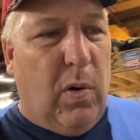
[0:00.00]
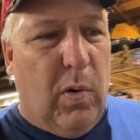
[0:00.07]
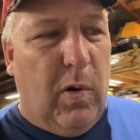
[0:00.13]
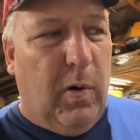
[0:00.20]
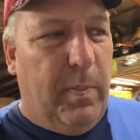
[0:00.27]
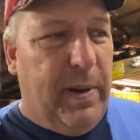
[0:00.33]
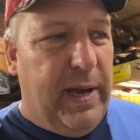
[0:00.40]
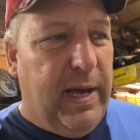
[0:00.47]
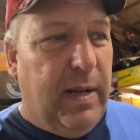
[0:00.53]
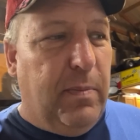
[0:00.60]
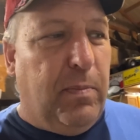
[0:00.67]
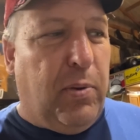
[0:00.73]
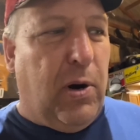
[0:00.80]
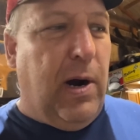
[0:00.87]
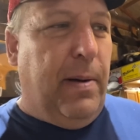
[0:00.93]
oil
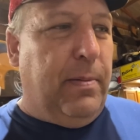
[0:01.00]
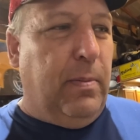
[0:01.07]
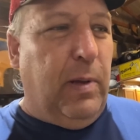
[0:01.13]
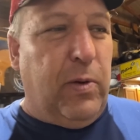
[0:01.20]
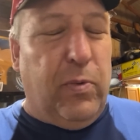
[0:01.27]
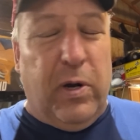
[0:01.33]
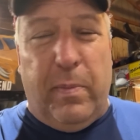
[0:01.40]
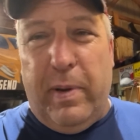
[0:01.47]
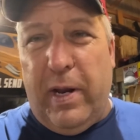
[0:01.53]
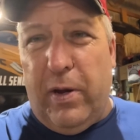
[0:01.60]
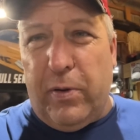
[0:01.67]
pan probably would have been